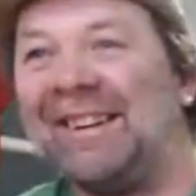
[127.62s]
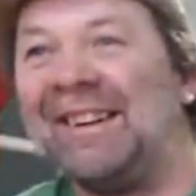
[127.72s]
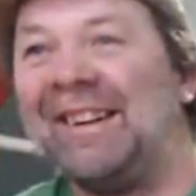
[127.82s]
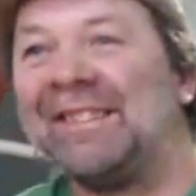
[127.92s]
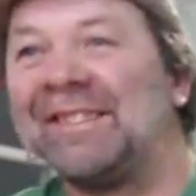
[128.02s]

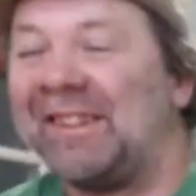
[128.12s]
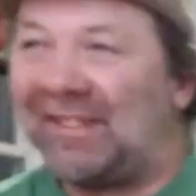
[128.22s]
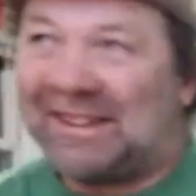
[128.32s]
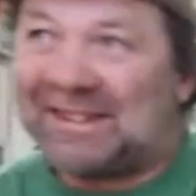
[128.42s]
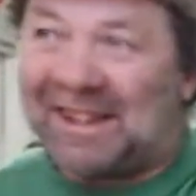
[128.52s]
So
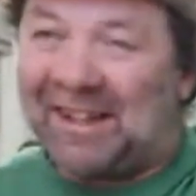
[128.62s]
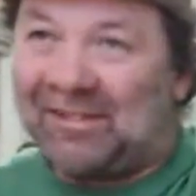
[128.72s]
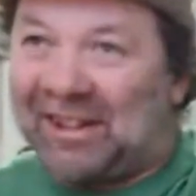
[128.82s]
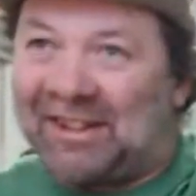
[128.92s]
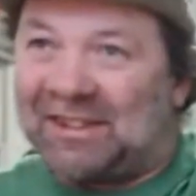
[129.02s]
anyways, I'm
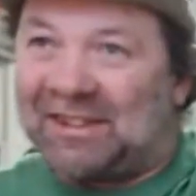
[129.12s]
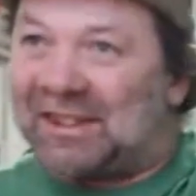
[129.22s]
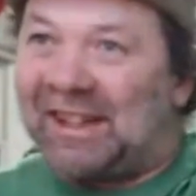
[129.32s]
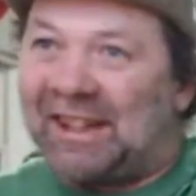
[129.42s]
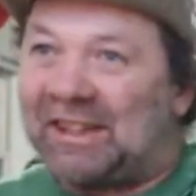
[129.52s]
going to
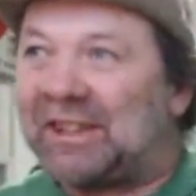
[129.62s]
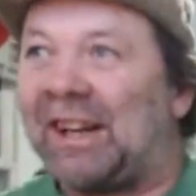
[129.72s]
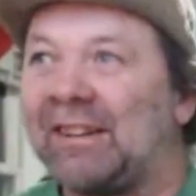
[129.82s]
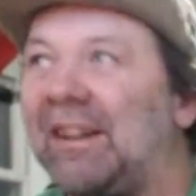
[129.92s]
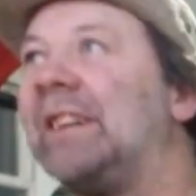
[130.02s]
design a
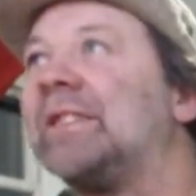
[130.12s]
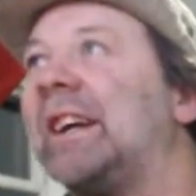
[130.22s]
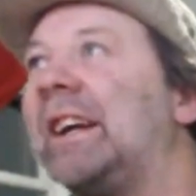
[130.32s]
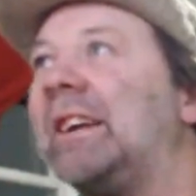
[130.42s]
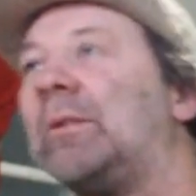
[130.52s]
shot glass
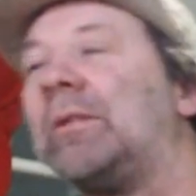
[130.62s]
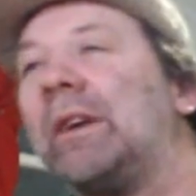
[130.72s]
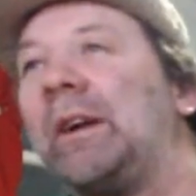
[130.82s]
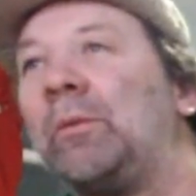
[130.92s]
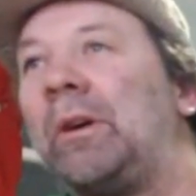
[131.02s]
and or
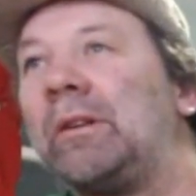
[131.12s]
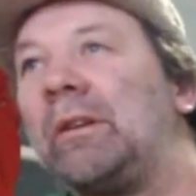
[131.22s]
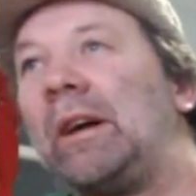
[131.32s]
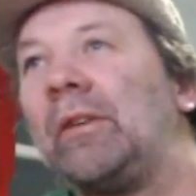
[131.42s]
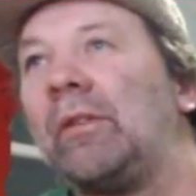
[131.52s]
a wine
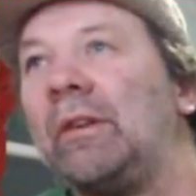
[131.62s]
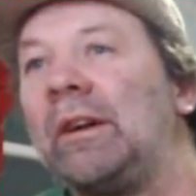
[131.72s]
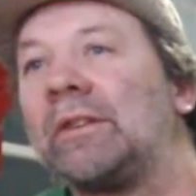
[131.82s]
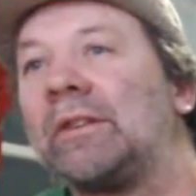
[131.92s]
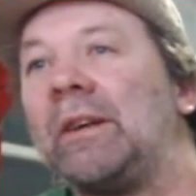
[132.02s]
glass.
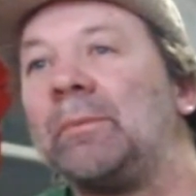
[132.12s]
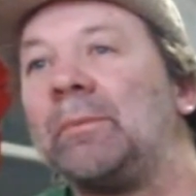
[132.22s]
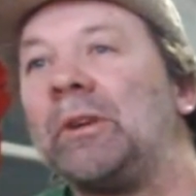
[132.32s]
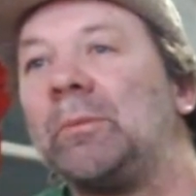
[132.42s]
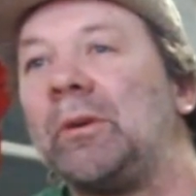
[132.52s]
Actually, I'm going
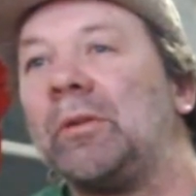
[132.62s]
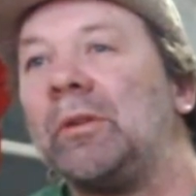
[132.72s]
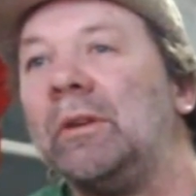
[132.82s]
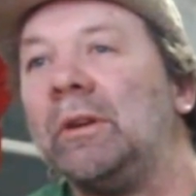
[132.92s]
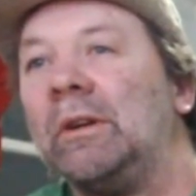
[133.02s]
to do both
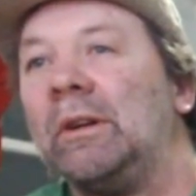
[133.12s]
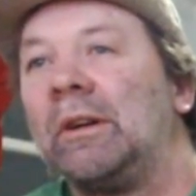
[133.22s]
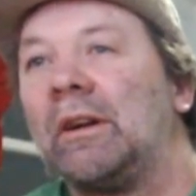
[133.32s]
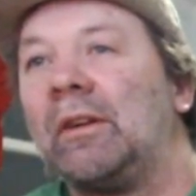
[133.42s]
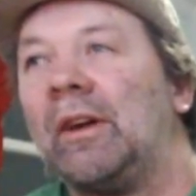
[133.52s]

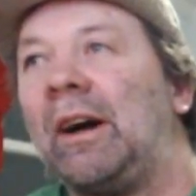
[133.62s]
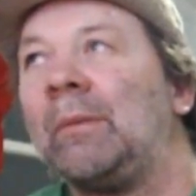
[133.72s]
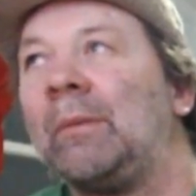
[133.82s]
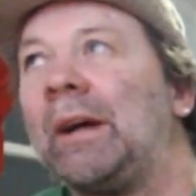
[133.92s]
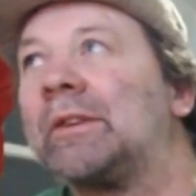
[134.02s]
because
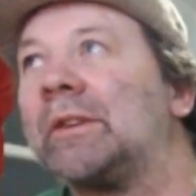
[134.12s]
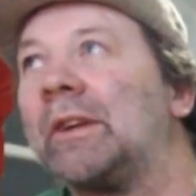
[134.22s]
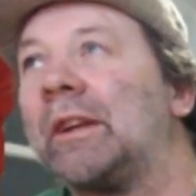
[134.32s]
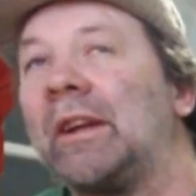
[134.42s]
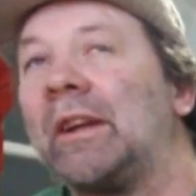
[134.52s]
I'm actually
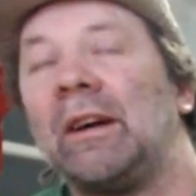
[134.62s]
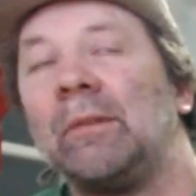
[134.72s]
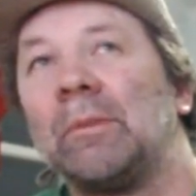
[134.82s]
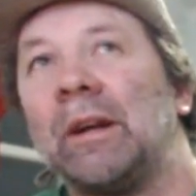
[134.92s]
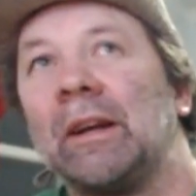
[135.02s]
thinking
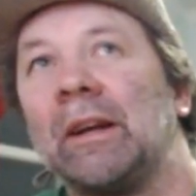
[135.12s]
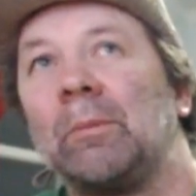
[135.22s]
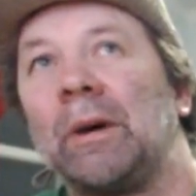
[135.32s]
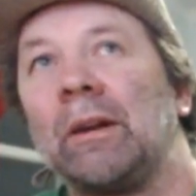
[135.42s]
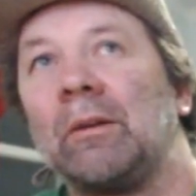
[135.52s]
I'm going to get a
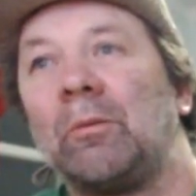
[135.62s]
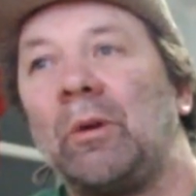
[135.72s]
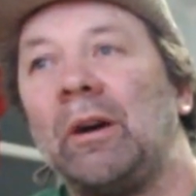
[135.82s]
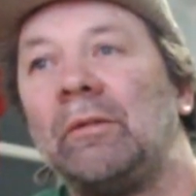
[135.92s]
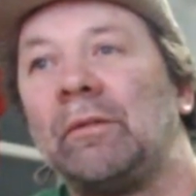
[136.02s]
bottle of
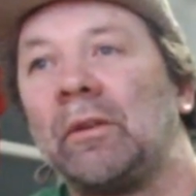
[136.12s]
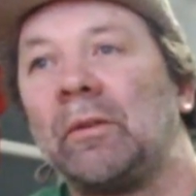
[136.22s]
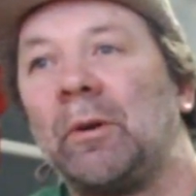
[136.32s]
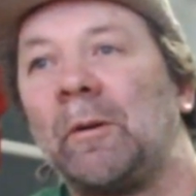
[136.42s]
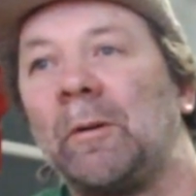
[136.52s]
wine for tomorrow.